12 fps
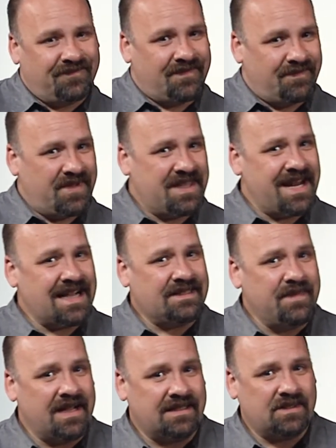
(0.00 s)
But the next
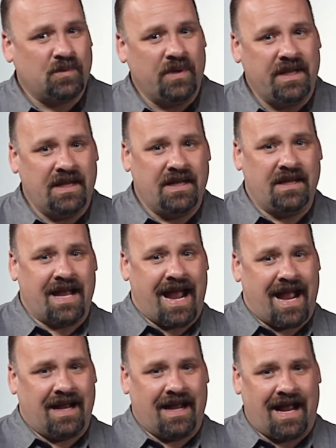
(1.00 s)
mess we
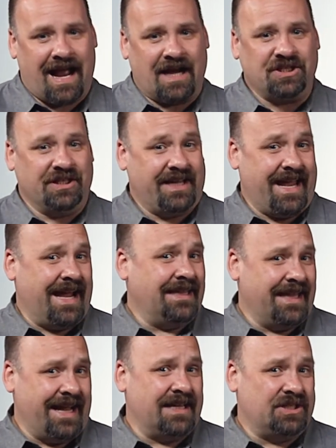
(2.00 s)
actually can
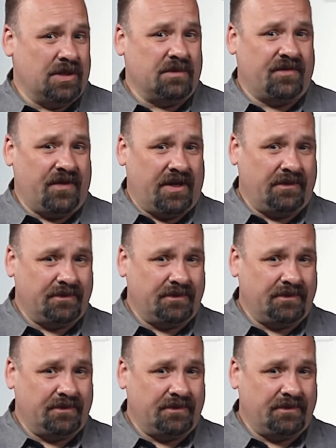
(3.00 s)
lay at Zoom's feet.